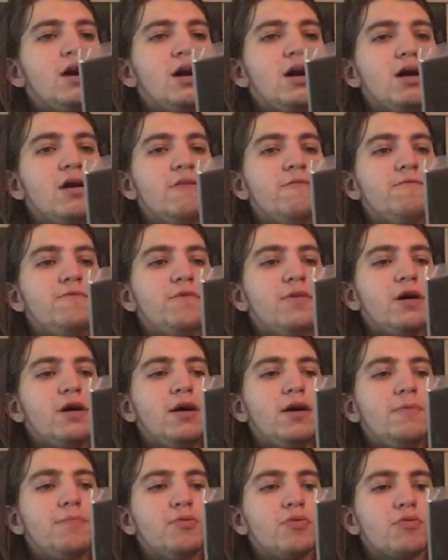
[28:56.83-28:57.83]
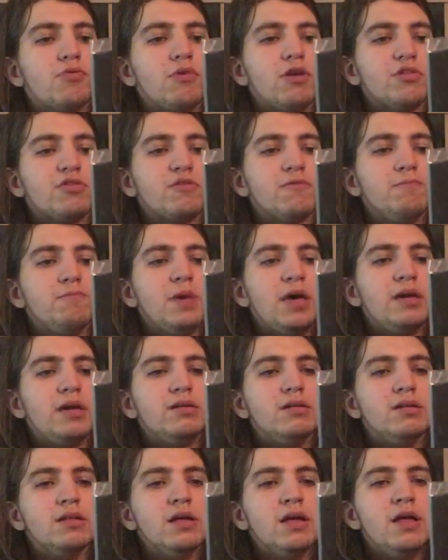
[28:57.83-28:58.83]
of uh, progressive
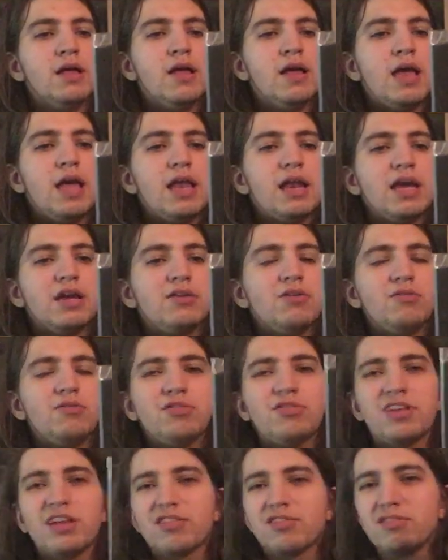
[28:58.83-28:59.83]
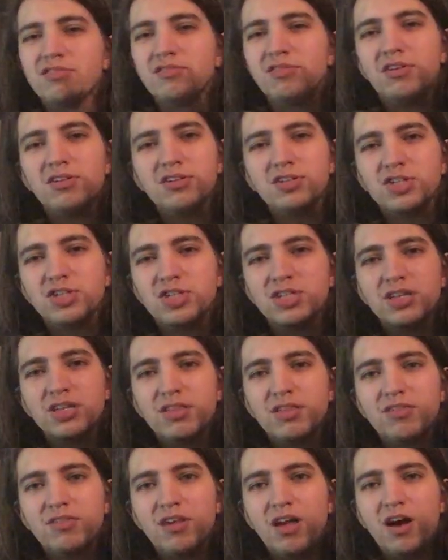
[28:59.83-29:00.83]
metal. And I know this gets a lot of shit
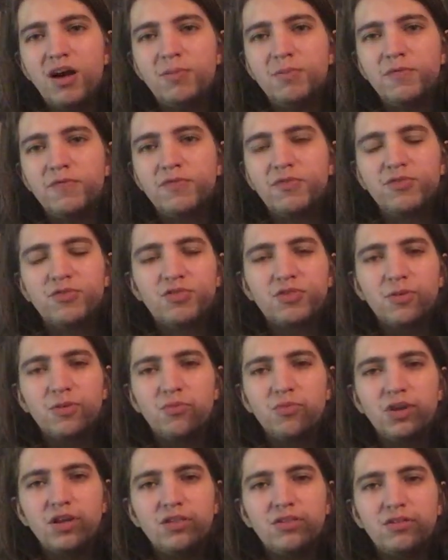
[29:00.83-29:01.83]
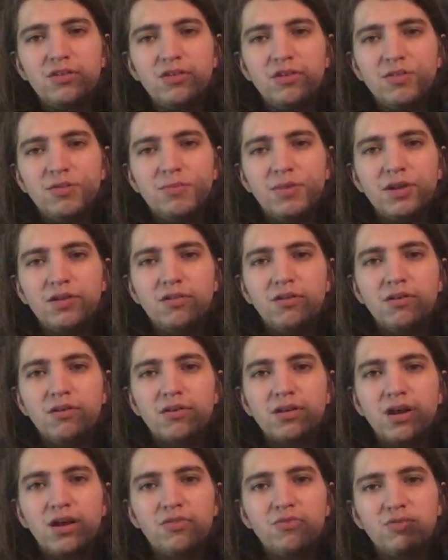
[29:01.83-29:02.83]
this album for some reason on the Metal
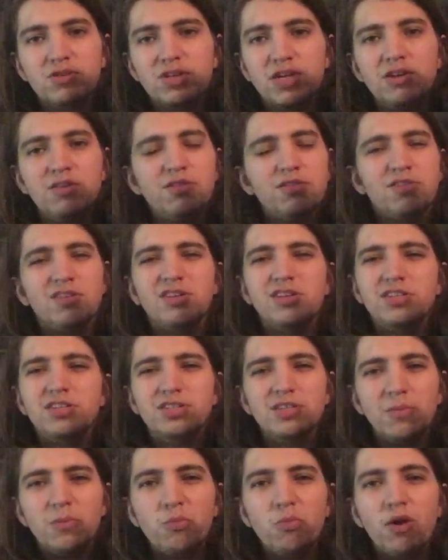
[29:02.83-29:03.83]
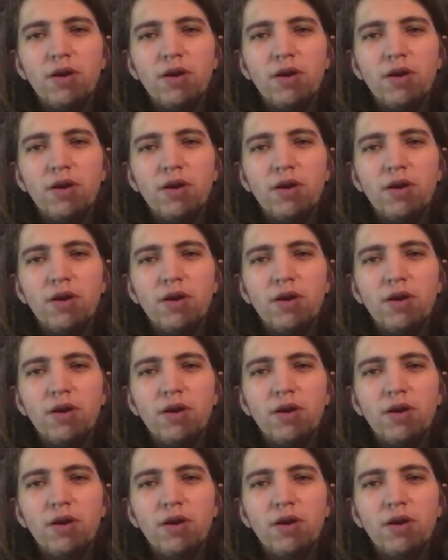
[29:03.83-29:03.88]
Archives, which I know it's a dumb